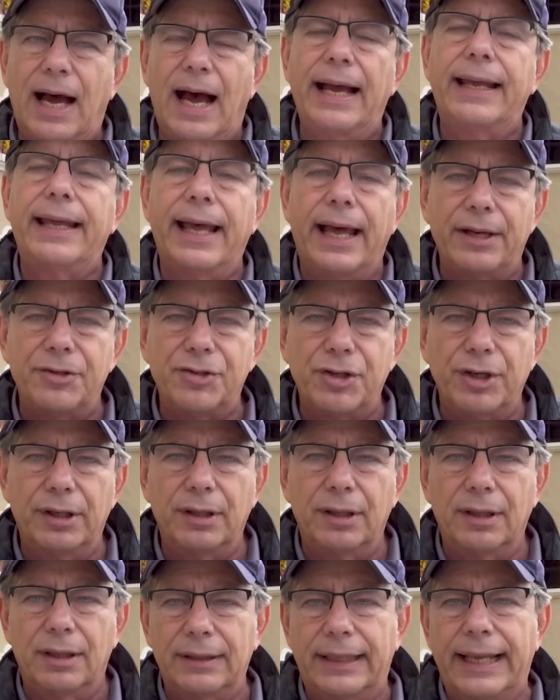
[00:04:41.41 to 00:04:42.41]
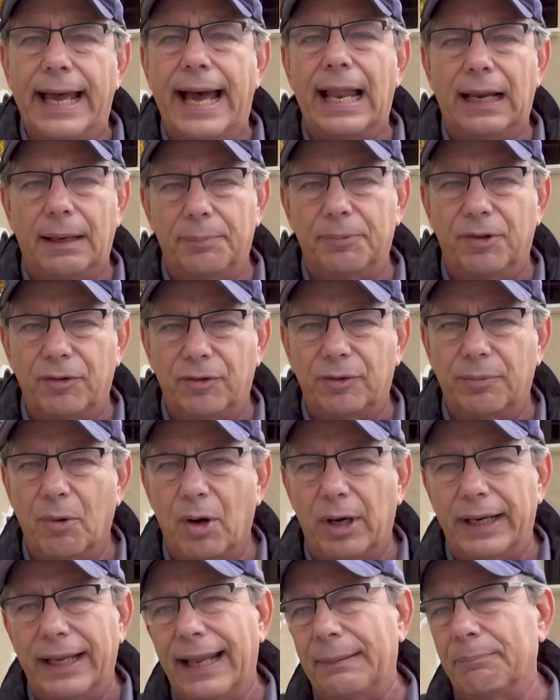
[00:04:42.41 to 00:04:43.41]
eye-catching uh, gallops this
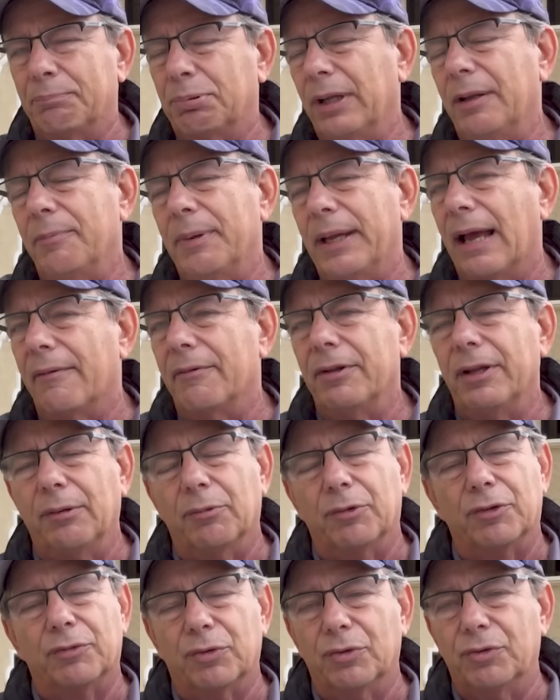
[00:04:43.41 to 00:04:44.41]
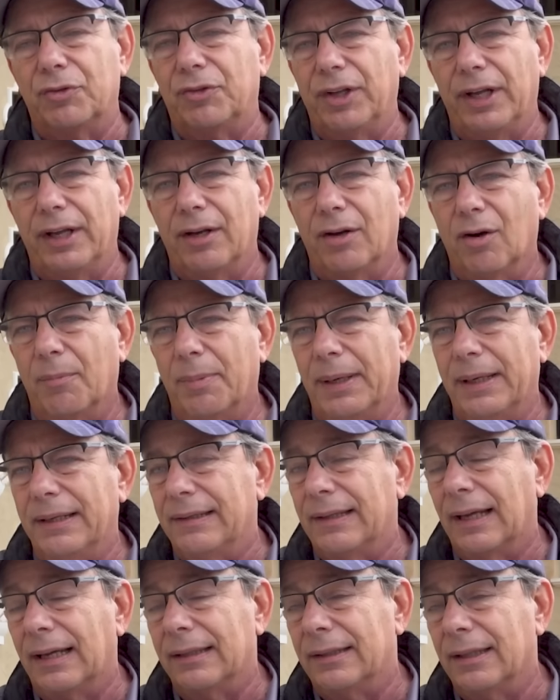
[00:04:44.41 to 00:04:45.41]
morning, and believe me, everything was routine. Nobody
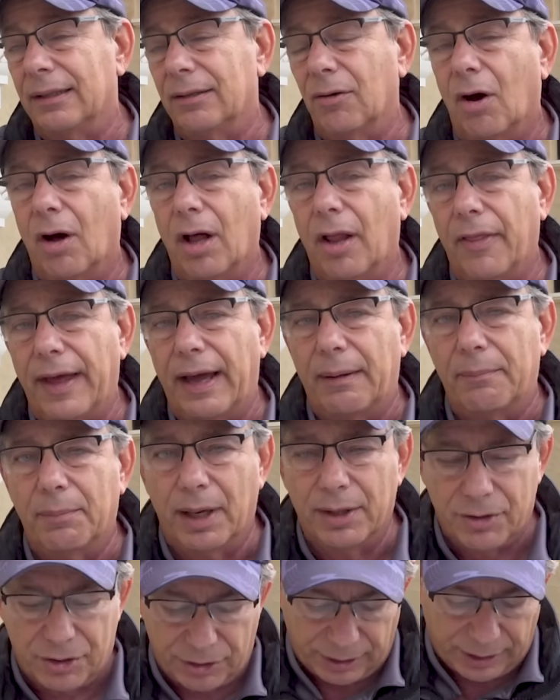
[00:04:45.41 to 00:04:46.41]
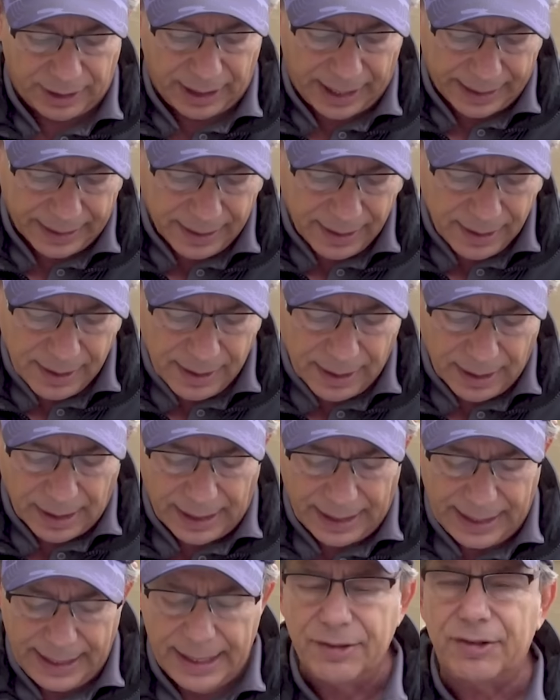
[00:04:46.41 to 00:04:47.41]
uh, did all that much today.
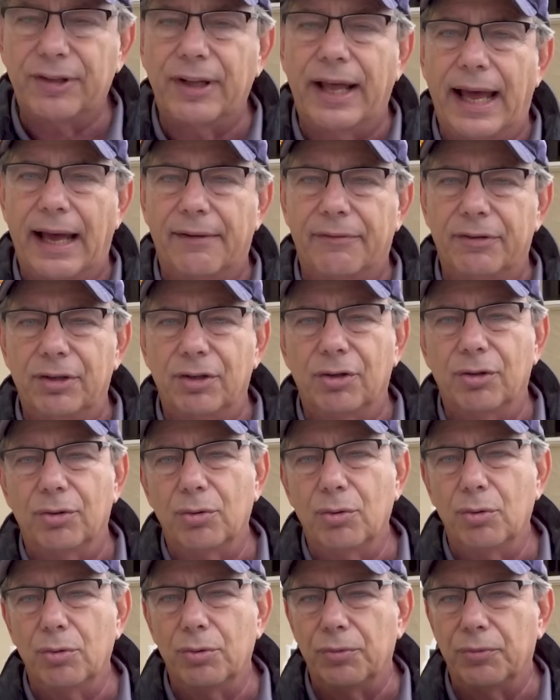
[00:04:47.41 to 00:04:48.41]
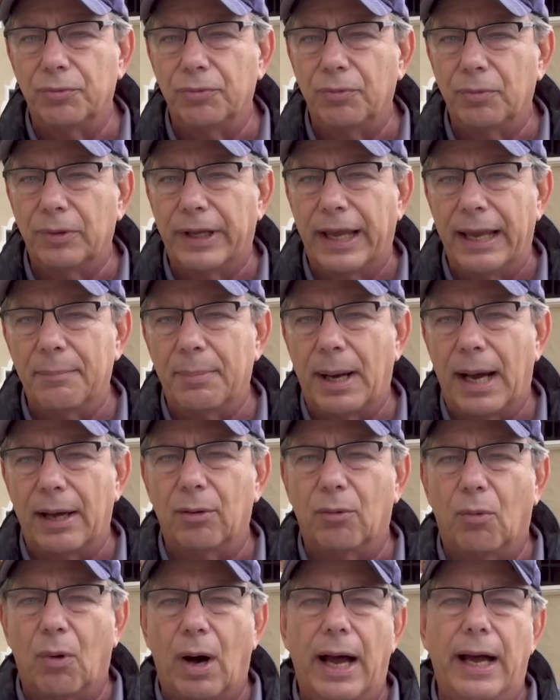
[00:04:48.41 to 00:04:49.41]
Uh, East Avenue, who came by
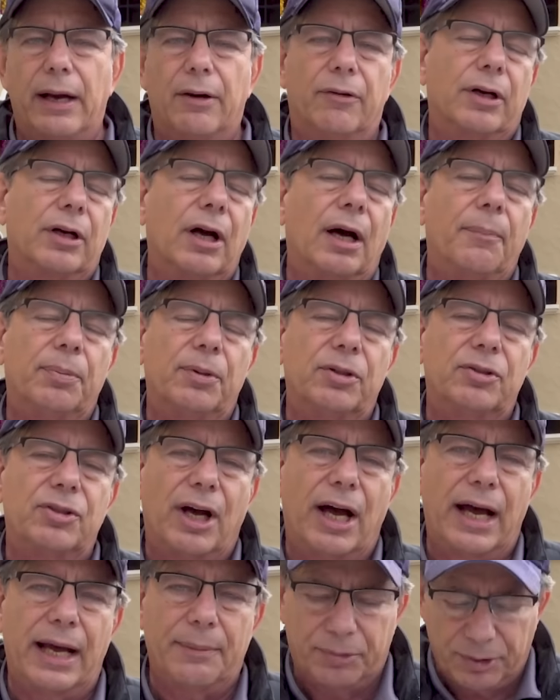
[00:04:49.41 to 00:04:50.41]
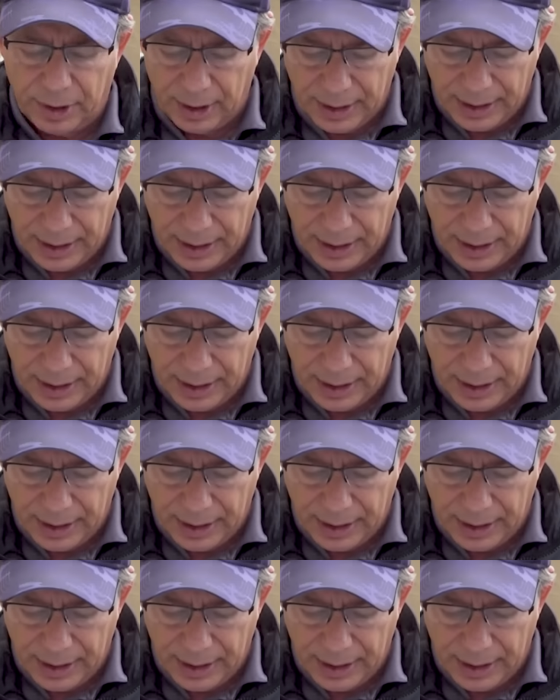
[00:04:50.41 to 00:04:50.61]
the wire a couple of times